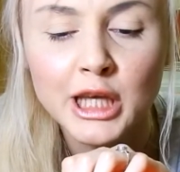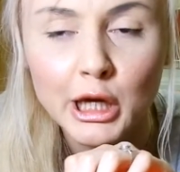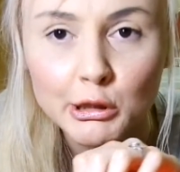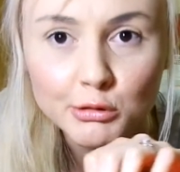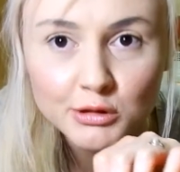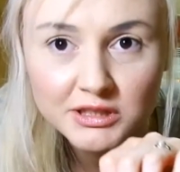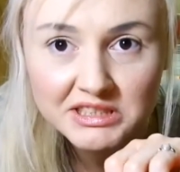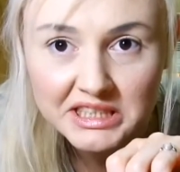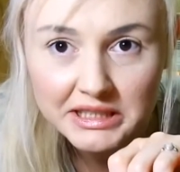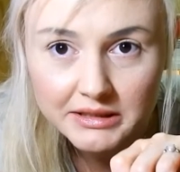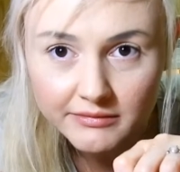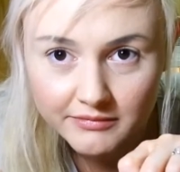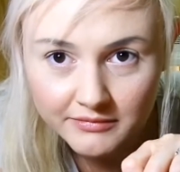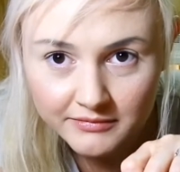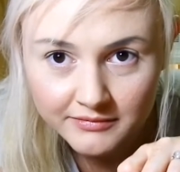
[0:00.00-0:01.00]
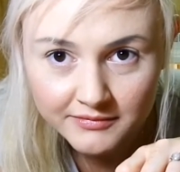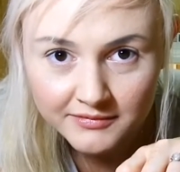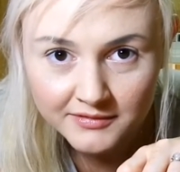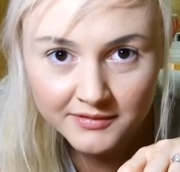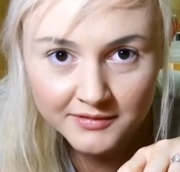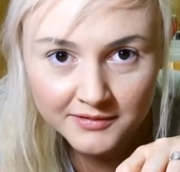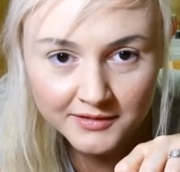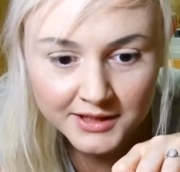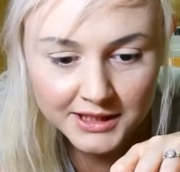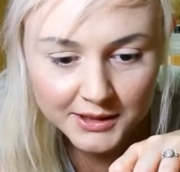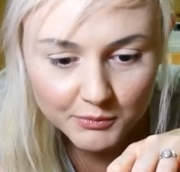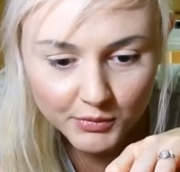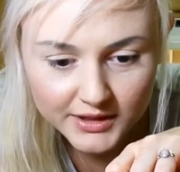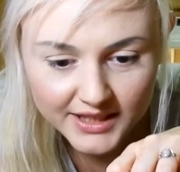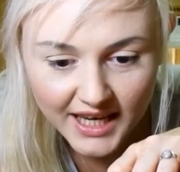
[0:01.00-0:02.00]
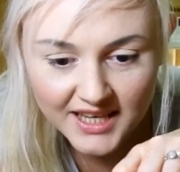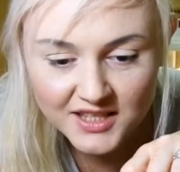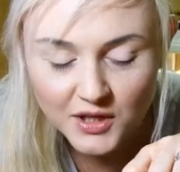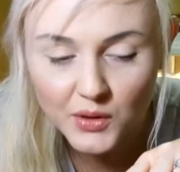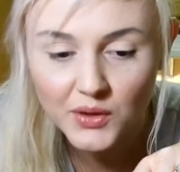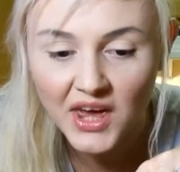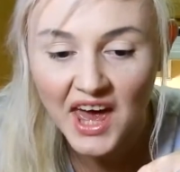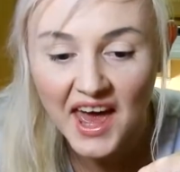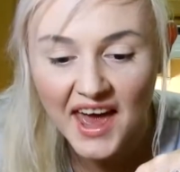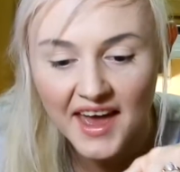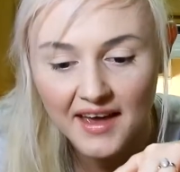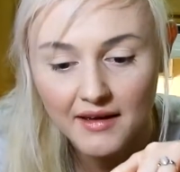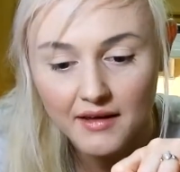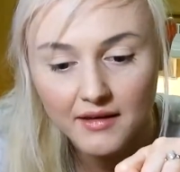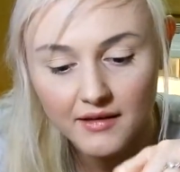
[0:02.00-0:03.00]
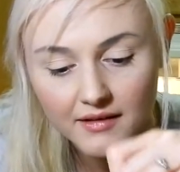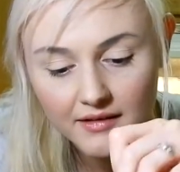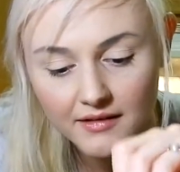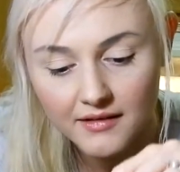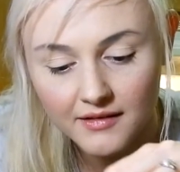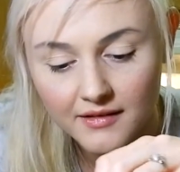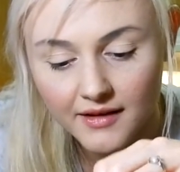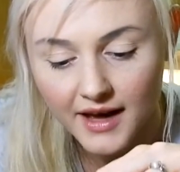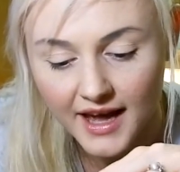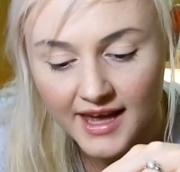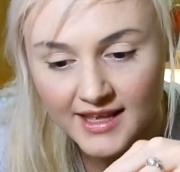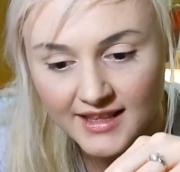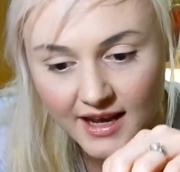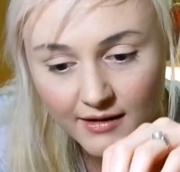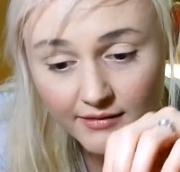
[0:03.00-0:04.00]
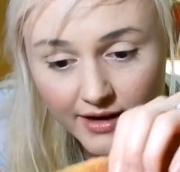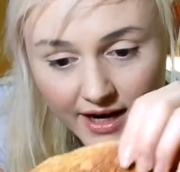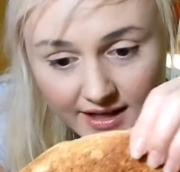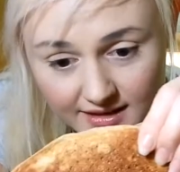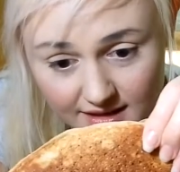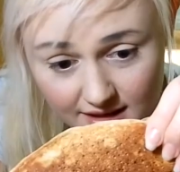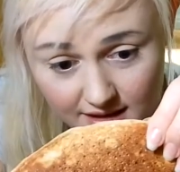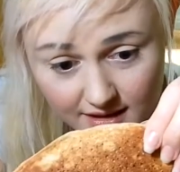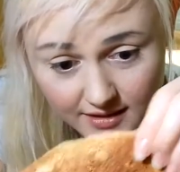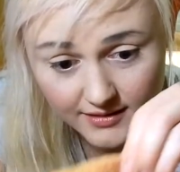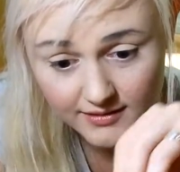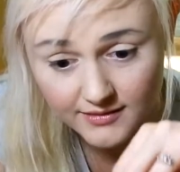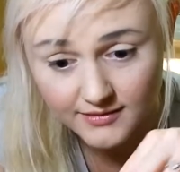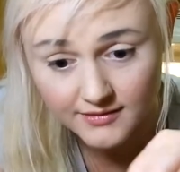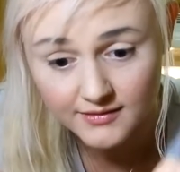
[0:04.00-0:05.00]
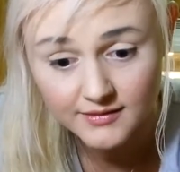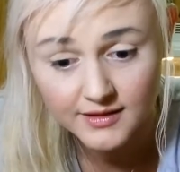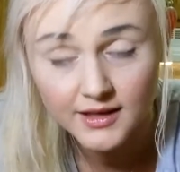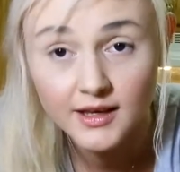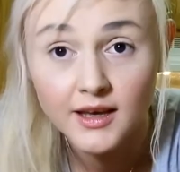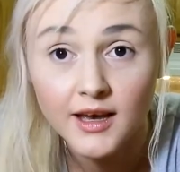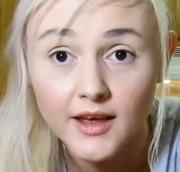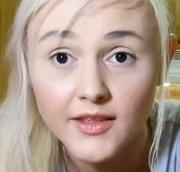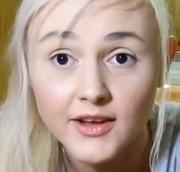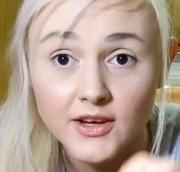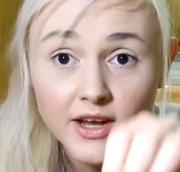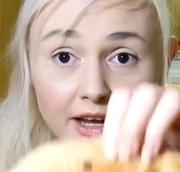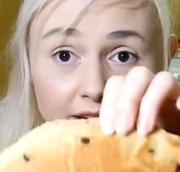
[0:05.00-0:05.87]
toasted, but that's okay. I ate that right, Dean. And then